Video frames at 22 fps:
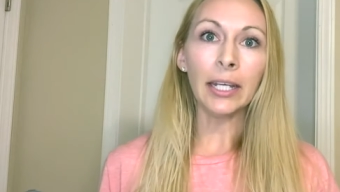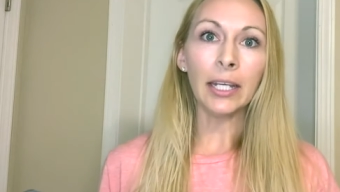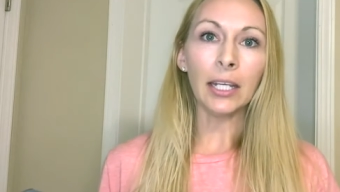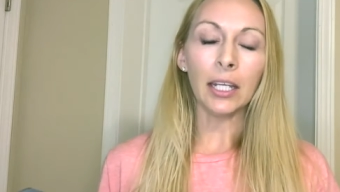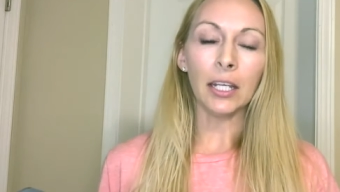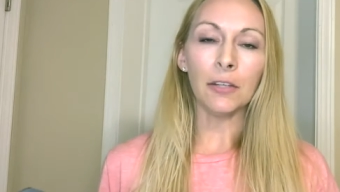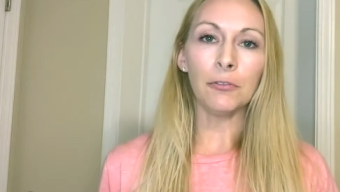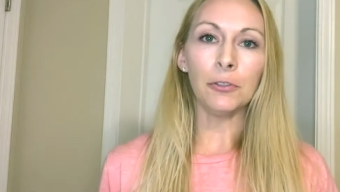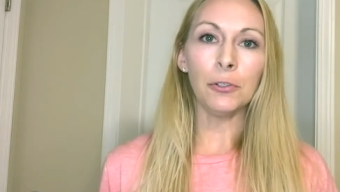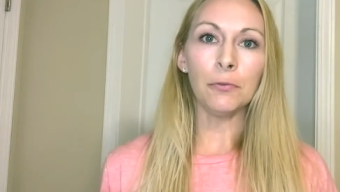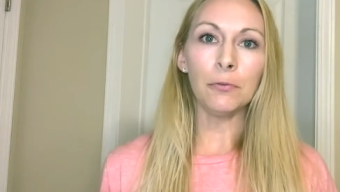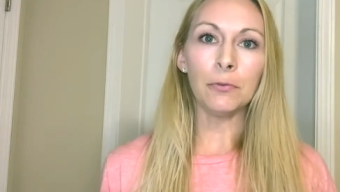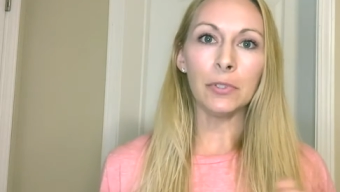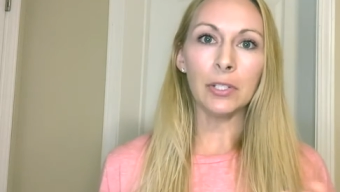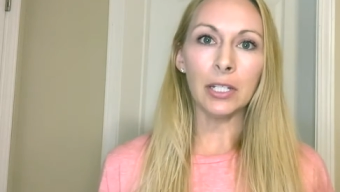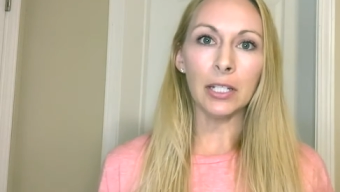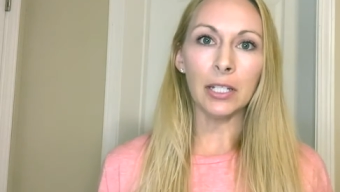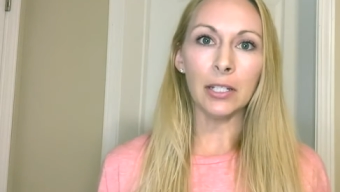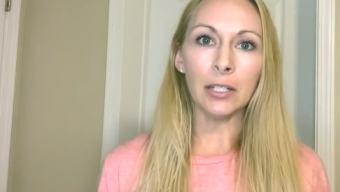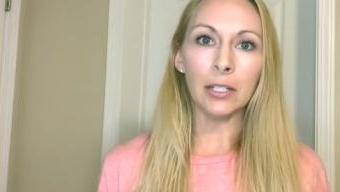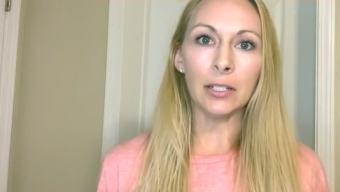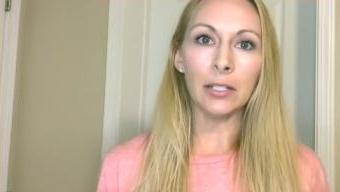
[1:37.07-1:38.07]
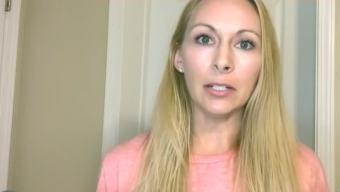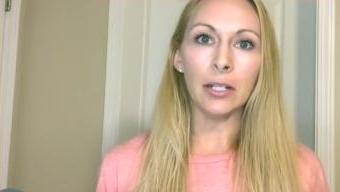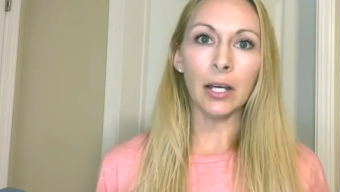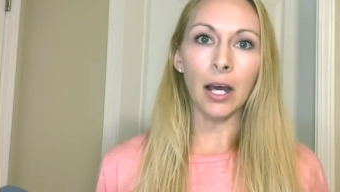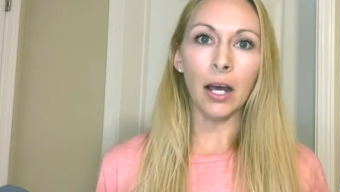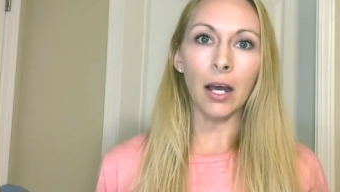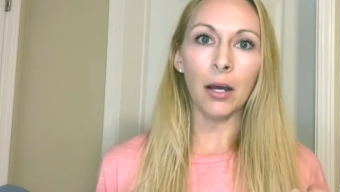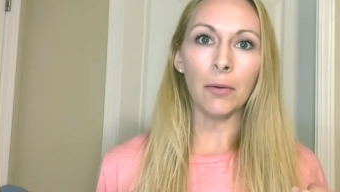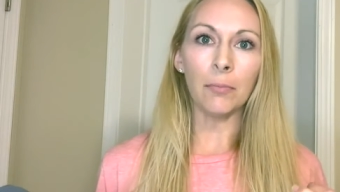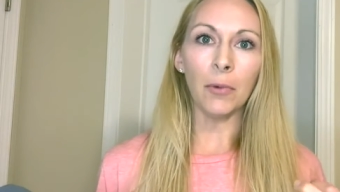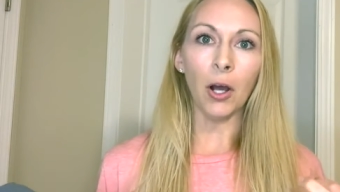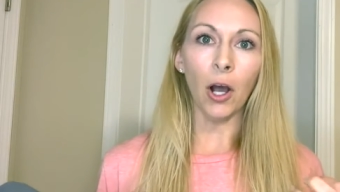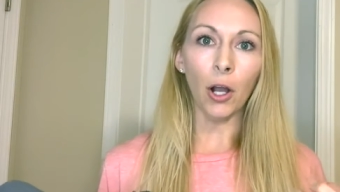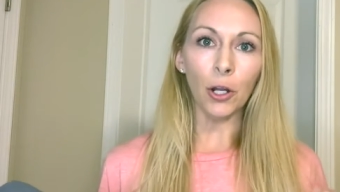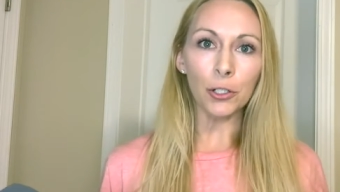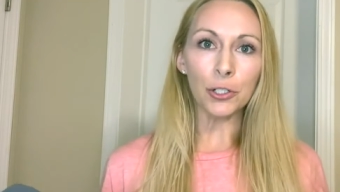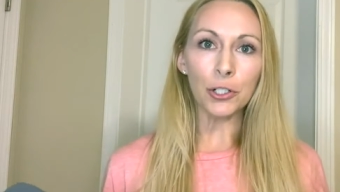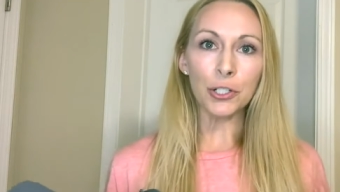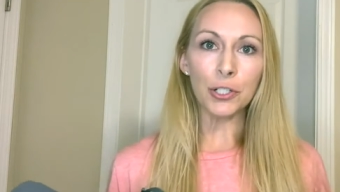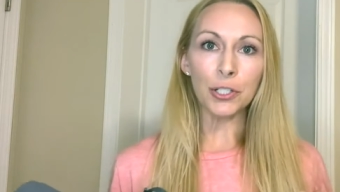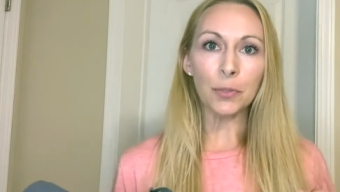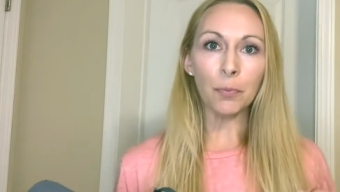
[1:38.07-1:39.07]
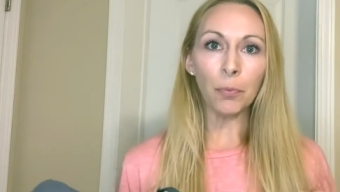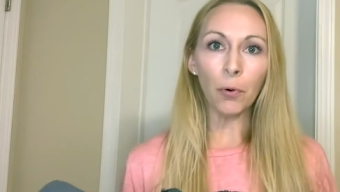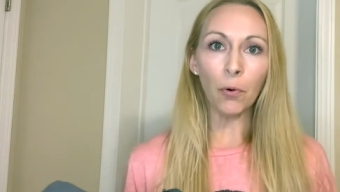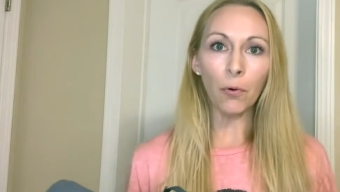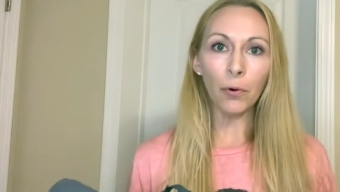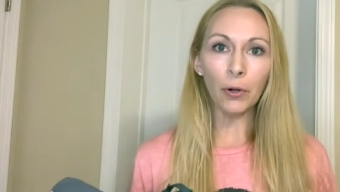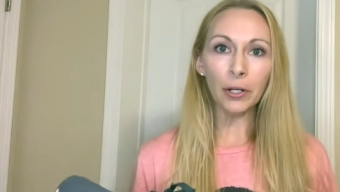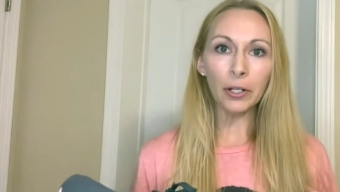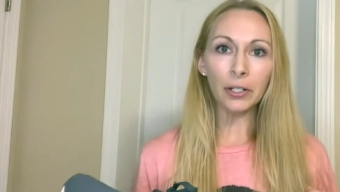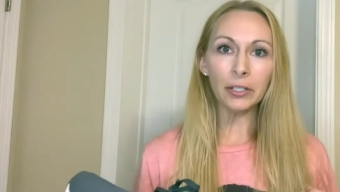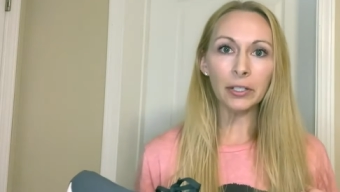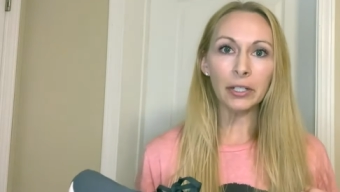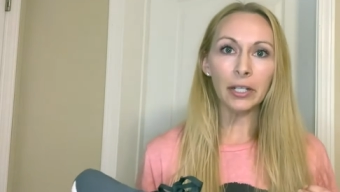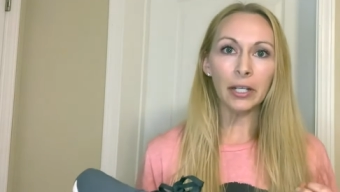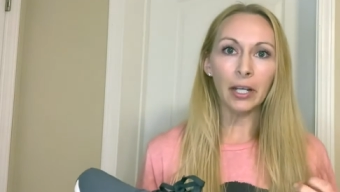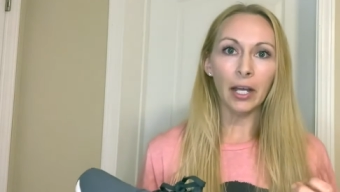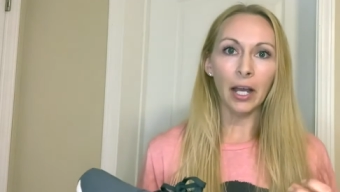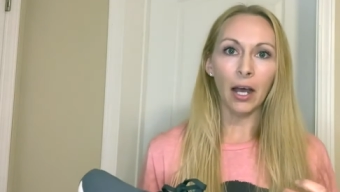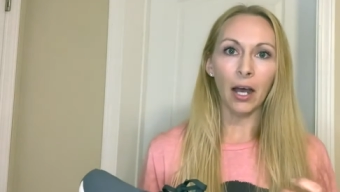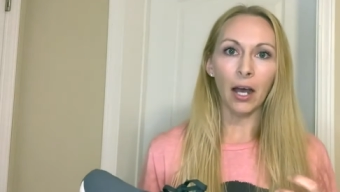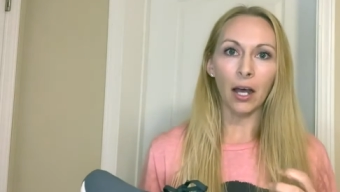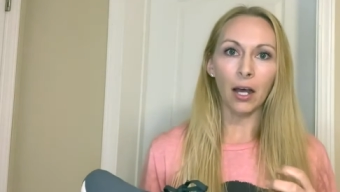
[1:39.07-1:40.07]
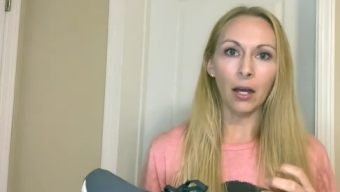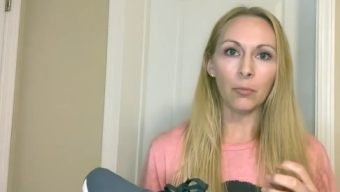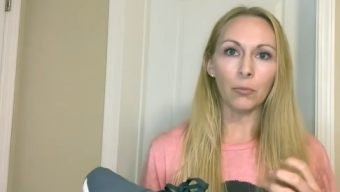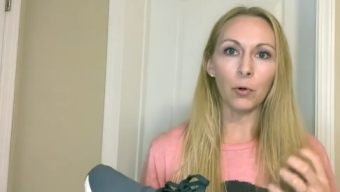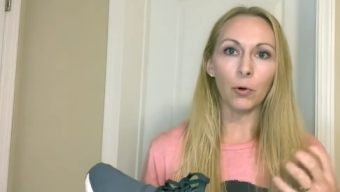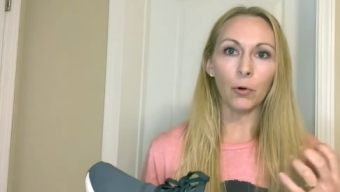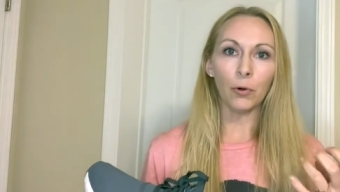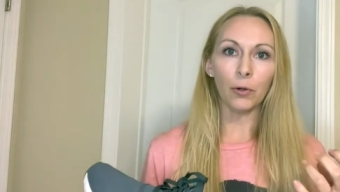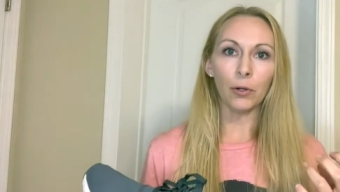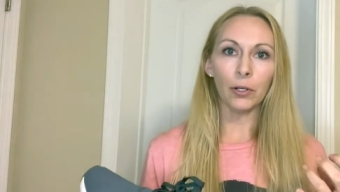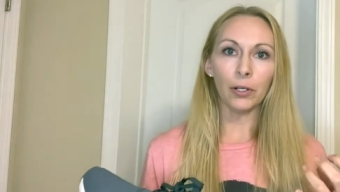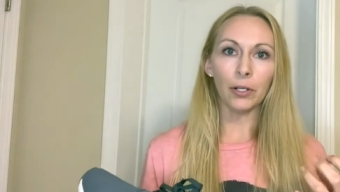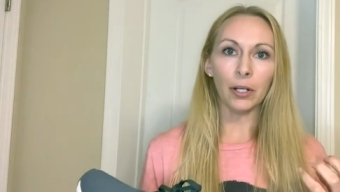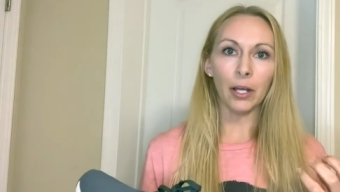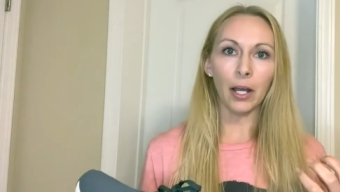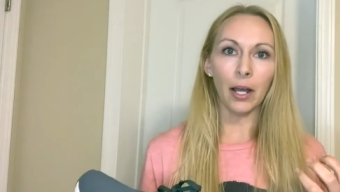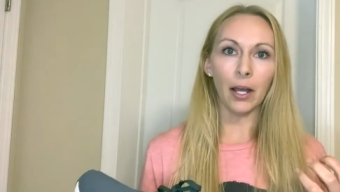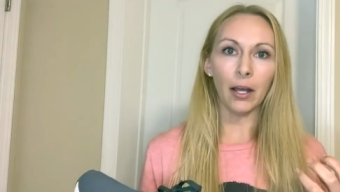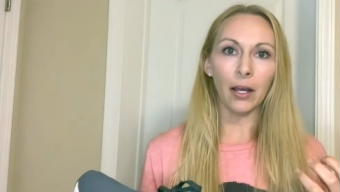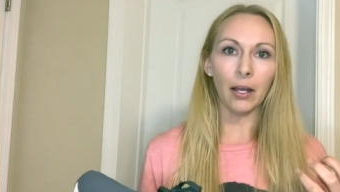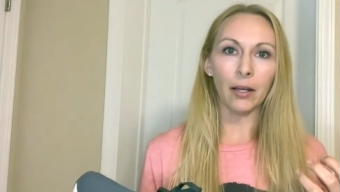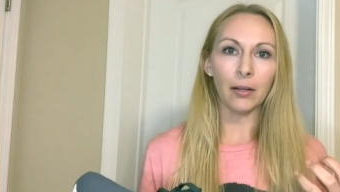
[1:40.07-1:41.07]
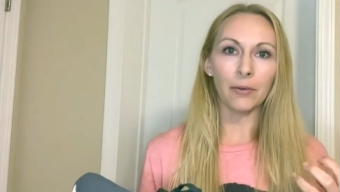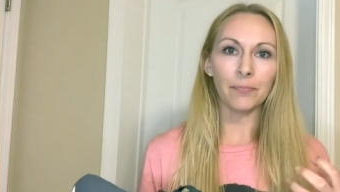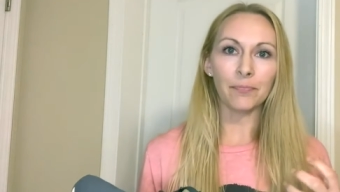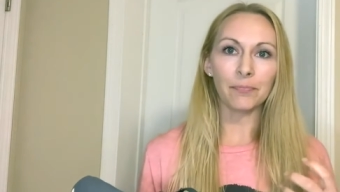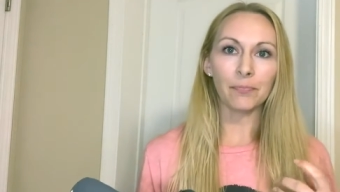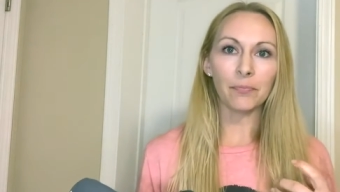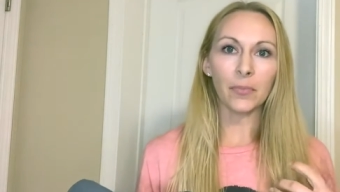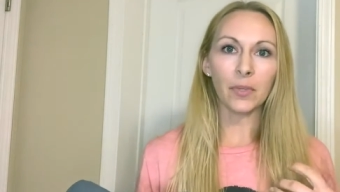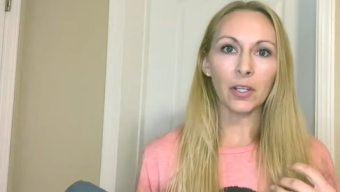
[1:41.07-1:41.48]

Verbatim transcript: If you need um, arch support um, or, um,